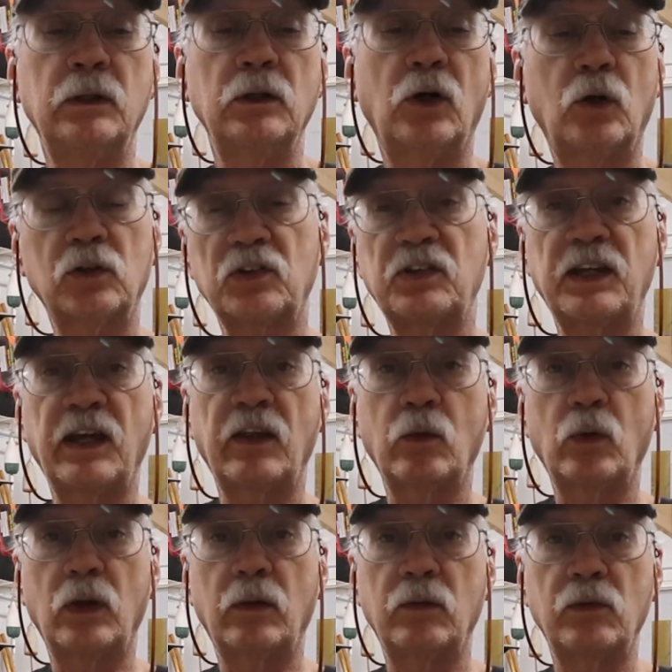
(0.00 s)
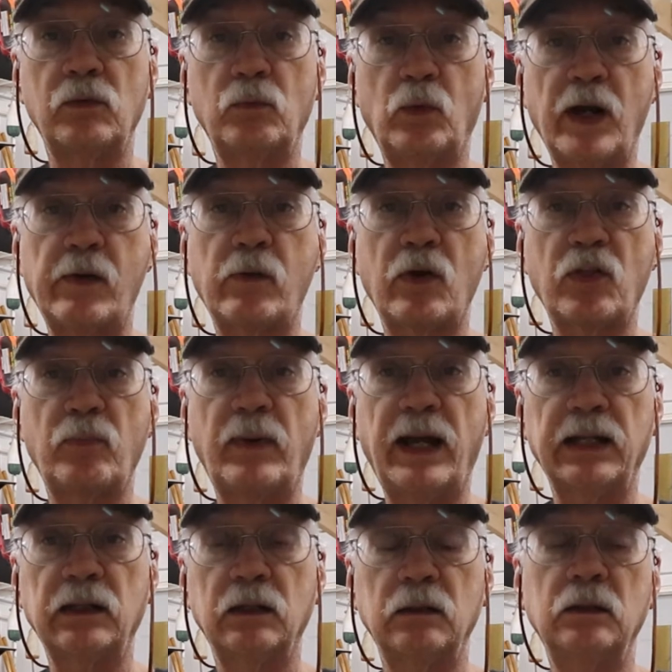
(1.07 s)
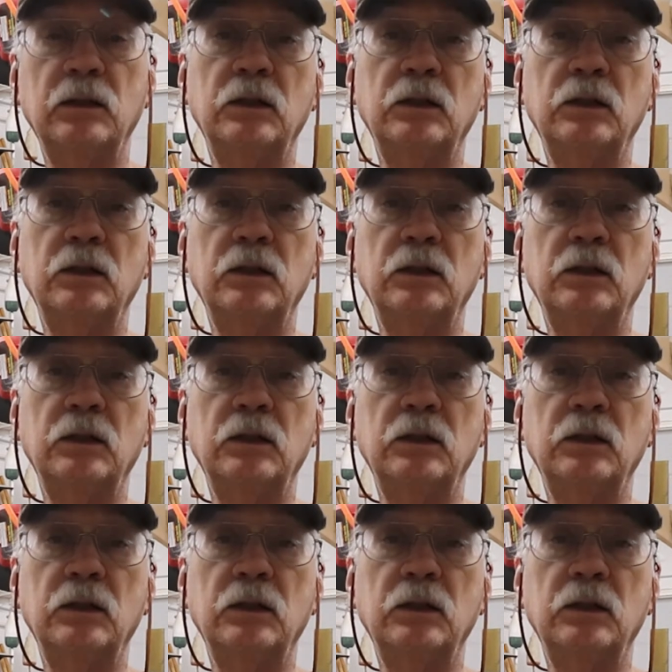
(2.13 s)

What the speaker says: Hold it together with a rare earth magnet,